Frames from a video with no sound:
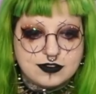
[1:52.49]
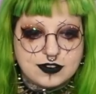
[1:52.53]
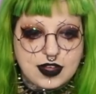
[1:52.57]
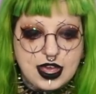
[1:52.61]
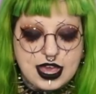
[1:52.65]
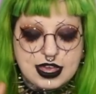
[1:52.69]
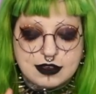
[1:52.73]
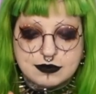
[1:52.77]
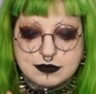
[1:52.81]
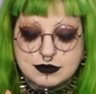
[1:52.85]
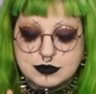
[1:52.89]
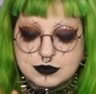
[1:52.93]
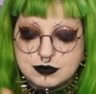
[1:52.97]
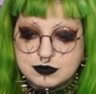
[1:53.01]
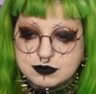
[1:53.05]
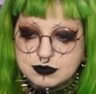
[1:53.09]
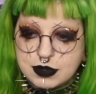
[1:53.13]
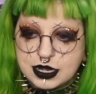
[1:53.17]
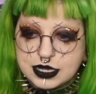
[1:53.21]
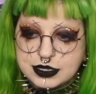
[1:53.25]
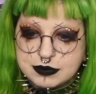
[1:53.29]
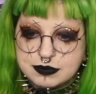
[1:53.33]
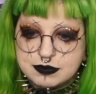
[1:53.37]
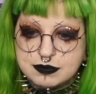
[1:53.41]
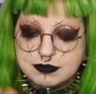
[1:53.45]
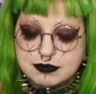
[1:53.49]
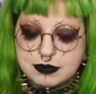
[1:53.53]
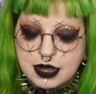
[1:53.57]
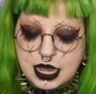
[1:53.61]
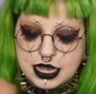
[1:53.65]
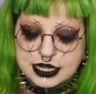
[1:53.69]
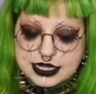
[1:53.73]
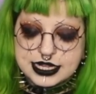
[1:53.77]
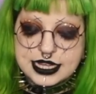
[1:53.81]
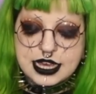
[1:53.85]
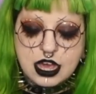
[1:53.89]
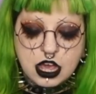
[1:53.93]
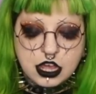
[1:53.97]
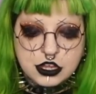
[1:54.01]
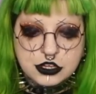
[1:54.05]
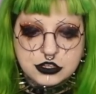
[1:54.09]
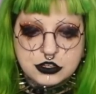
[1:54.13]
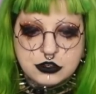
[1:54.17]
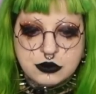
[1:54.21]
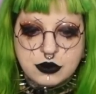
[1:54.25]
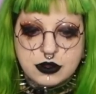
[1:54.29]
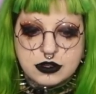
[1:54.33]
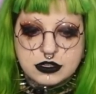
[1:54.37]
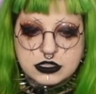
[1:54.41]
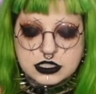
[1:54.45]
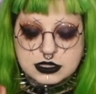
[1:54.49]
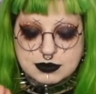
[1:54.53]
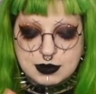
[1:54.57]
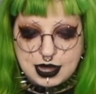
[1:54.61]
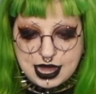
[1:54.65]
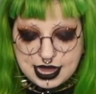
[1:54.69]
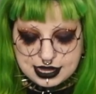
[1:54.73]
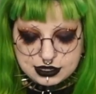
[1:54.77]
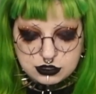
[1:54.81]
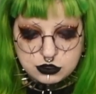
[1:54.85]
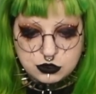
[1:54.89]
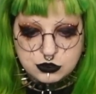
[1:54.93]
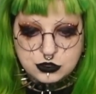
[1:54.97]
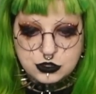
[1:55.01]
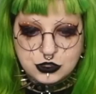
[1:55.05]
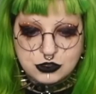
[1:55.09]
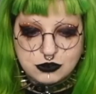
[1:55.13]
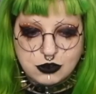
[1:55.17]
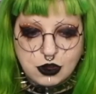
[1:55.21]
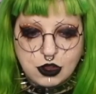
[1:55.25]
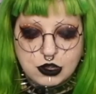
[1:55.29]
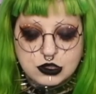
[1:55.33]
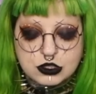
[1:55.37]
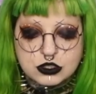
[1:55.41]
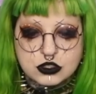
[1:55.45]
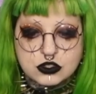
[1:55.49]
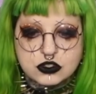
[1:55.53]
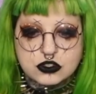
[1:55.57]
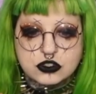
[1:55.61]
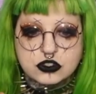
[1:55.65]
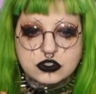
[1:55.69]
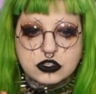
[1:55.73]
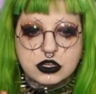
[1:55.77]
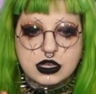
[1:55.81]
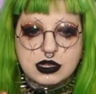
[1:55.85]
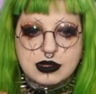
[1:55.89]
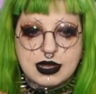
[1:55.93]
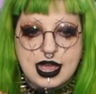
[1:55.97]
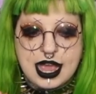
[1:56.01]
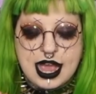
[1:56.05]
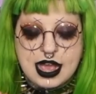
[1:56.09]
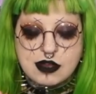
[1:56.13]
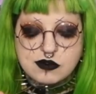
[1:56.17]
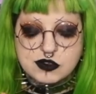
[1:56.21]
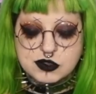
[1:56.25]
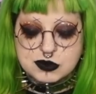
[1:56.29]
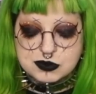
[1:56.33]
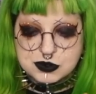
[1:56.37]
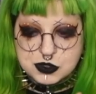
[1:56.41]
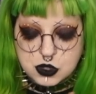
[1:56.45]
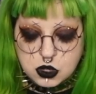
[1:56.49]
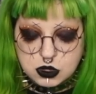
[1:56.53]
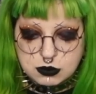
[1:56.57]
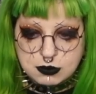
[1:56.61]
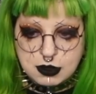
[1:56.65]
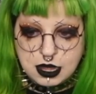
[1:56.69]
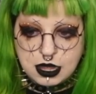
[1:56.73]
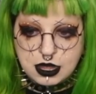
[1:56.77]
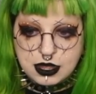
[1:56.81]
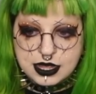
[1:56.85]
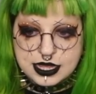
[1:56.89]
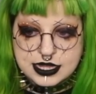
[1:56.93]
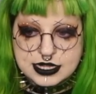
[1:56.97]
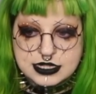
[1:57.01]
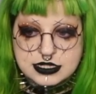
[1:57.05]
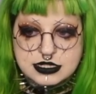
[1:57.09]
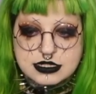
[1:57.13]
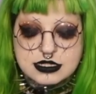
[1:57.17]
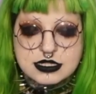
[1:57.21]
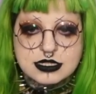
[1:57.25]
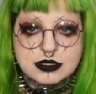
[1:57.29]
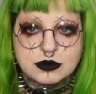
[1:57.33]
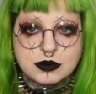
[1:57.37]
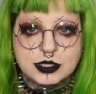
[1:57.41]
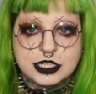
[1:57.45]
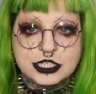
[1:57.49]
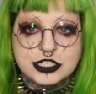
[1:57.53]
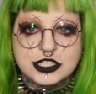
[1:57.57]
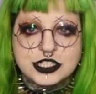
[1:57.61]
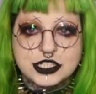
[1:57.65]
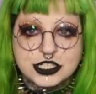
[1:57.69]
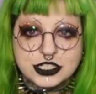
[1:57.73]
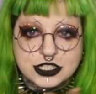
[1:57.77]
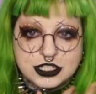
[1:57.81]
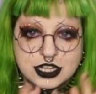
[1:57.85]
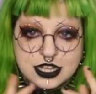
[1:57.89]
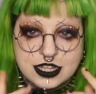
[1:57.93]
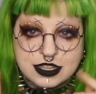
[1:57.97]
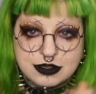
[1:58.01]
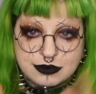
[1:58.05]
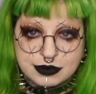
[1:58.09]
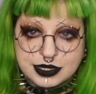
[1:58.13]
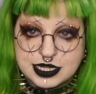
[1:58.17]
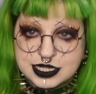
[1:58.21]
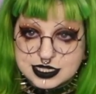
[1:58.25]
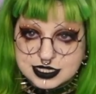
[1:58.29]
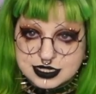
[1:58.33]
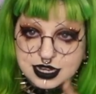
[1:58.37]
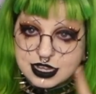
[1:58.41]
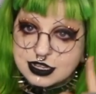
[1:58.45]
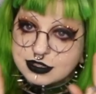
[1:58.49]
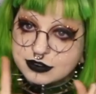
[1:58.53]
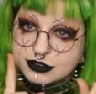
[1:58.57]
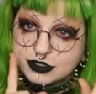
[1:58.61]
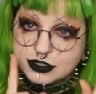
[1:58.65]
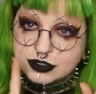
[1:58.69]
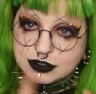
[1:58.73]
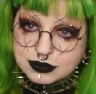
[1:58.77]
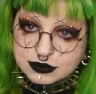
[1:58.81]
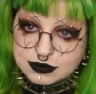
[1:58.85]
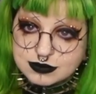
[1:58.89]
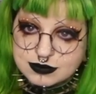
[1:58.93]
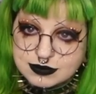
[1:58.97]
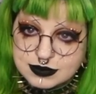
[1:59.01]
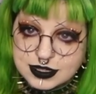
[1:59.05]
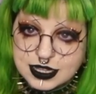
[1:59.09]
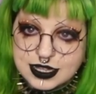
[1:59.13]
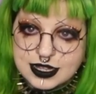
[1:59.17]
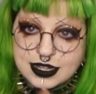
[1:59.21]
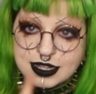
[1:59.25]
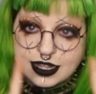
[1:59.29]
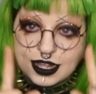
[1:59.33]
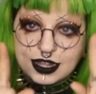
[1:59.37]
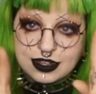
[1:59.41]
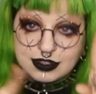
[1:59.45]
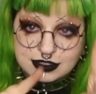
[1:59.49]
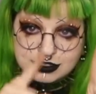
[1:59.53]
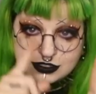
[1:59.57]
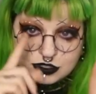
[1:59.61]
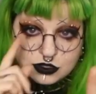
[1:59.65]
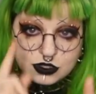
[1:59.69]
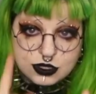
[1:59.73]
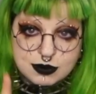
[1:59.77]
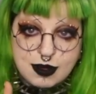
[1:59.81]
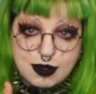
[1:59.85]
I have my, my knee-high new rocks, my ankle new rocks, I have some Doc Martens, which are the reason I, I'll talk